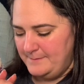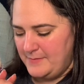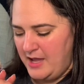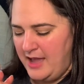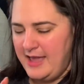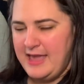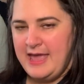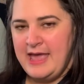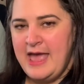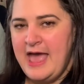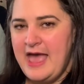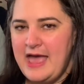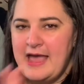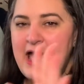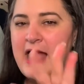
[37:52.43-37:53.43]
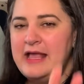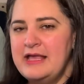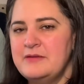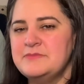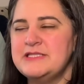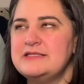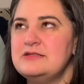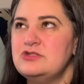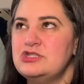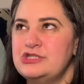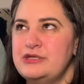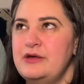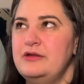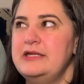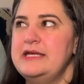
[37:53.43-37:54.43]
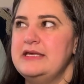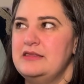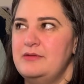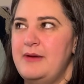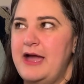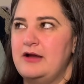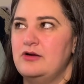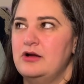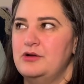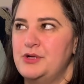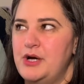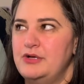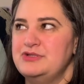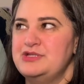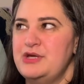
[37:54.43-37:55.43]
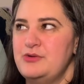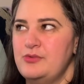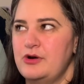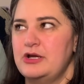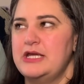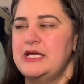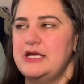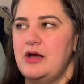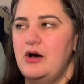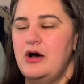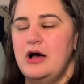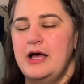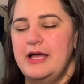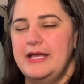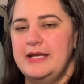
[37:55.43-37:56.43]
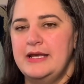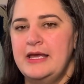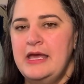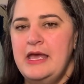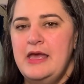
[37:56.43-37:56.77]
I am still slowly in the background also working on